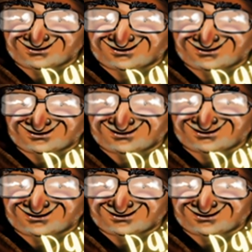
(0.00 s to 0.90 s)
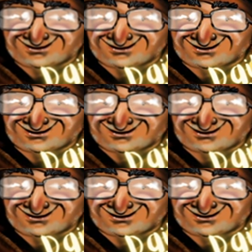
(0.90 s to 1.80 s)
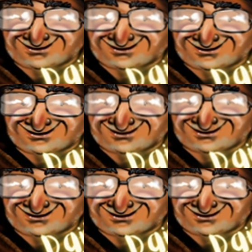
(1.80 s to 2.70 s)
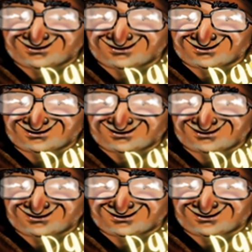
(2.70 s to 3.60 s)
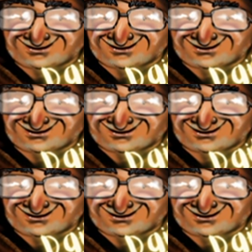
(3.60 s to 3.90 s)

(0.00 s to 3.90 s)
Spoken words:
The person shown says nothing.